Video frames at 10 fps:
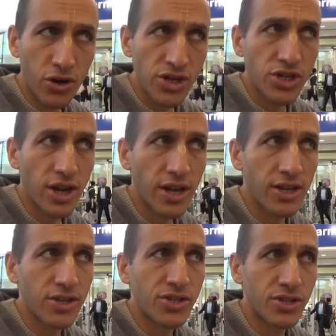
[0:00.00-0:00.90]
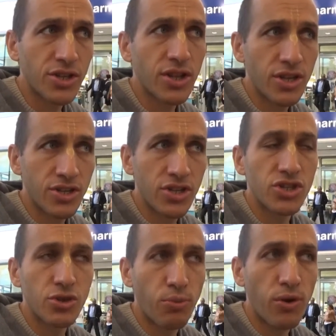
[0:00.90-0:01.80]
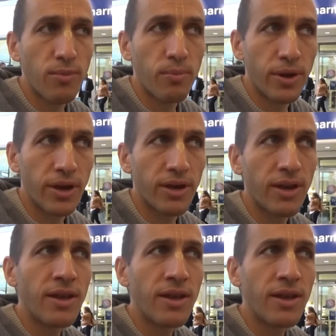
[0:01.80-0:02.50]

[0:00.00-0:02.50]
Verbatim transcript: Krishna is the supreme being.